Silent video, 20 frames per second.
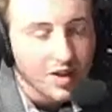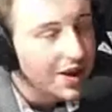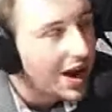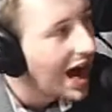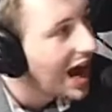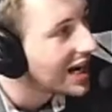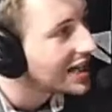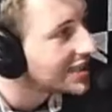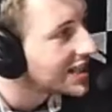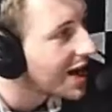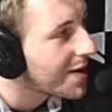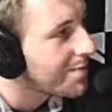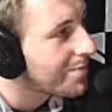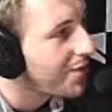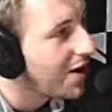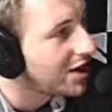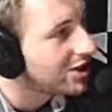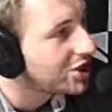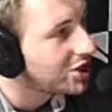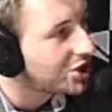And as they
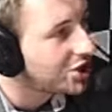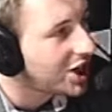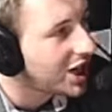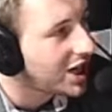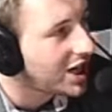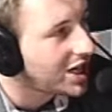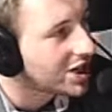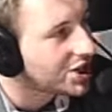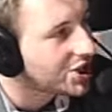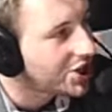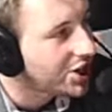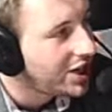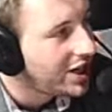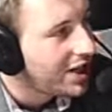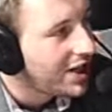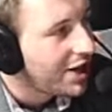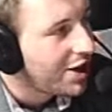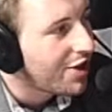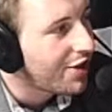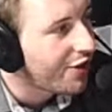approach Church,
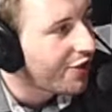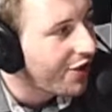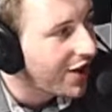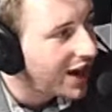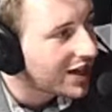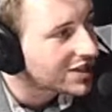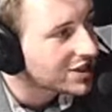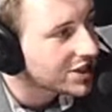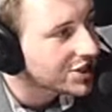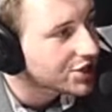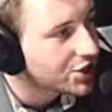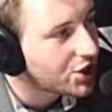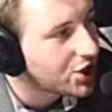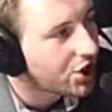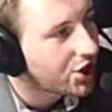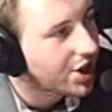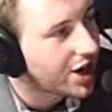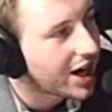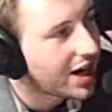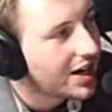the fastest
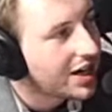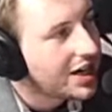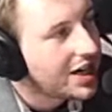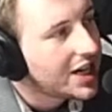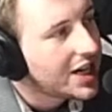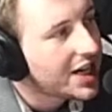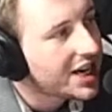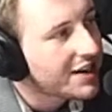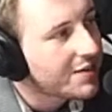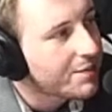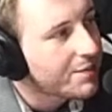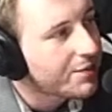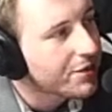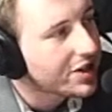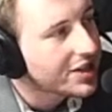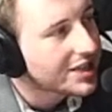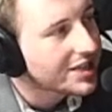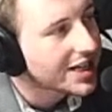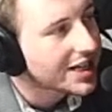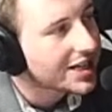corner in
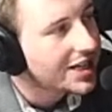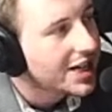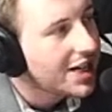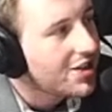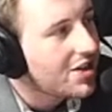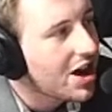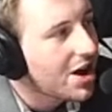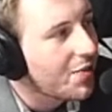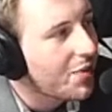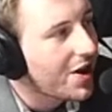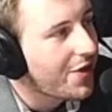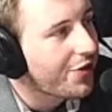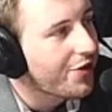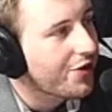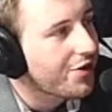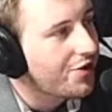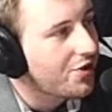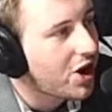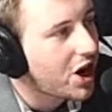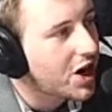Britain, they went
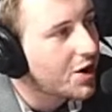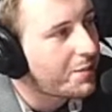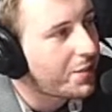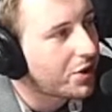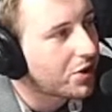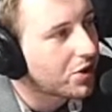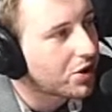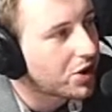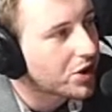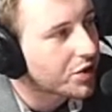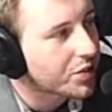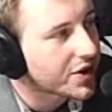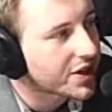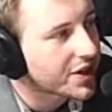through Noble, Goodwood